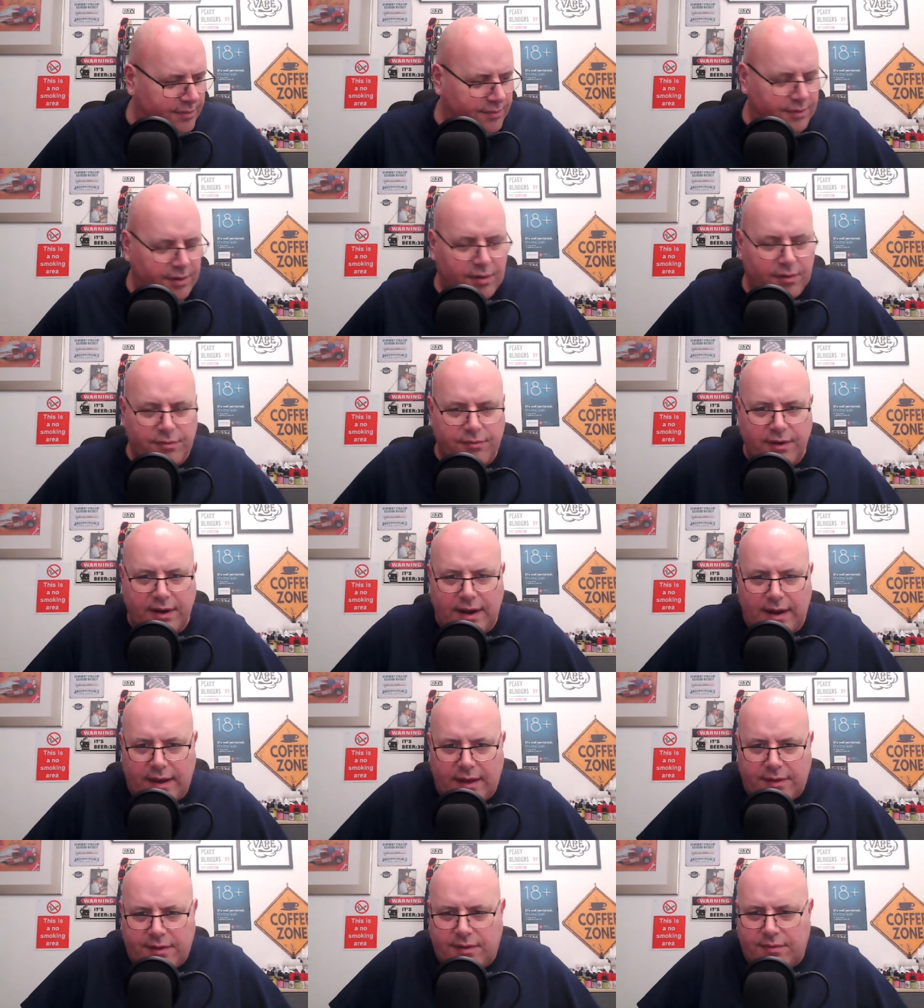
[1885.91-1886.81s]
not
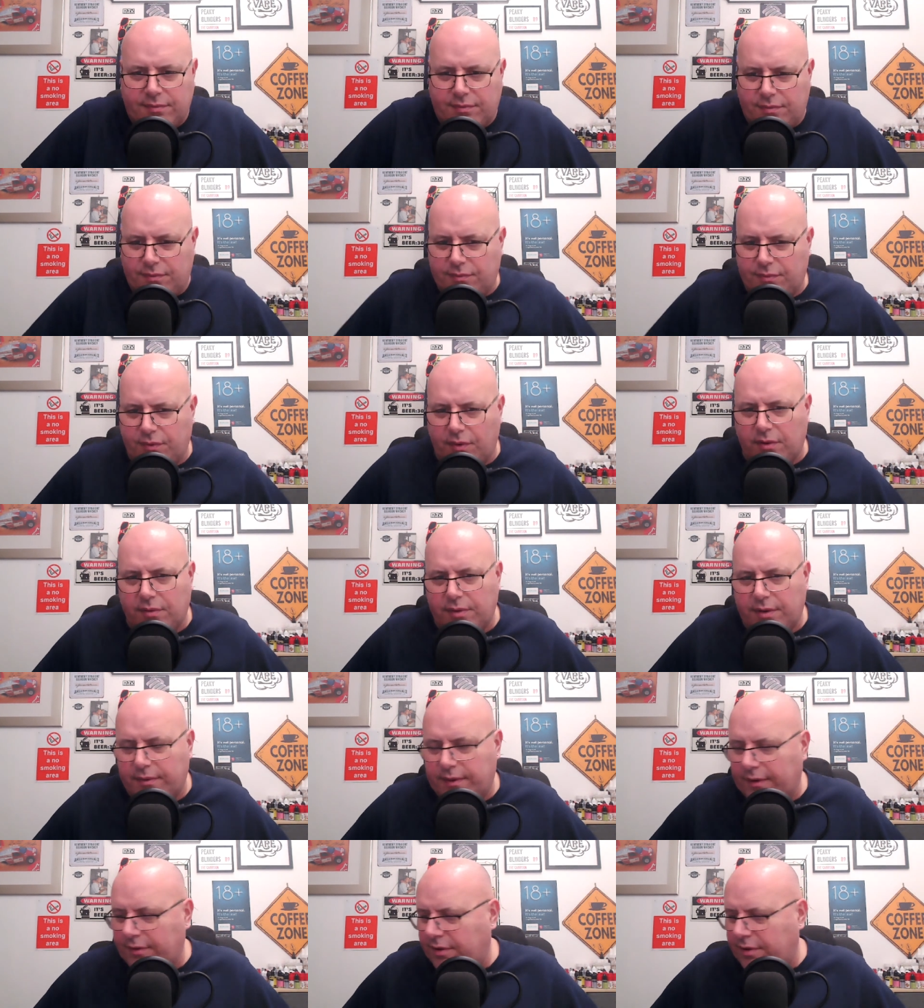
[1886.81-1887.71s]
realising what we
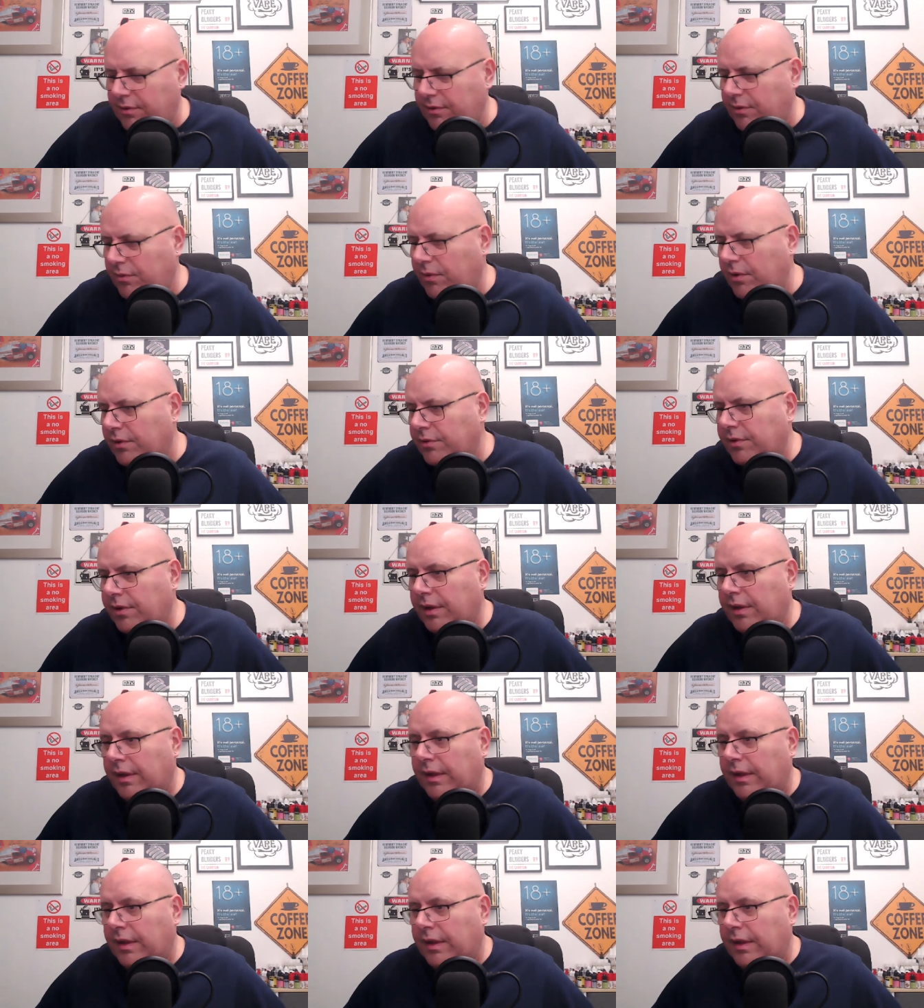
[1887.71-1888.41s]
were actually going to watch.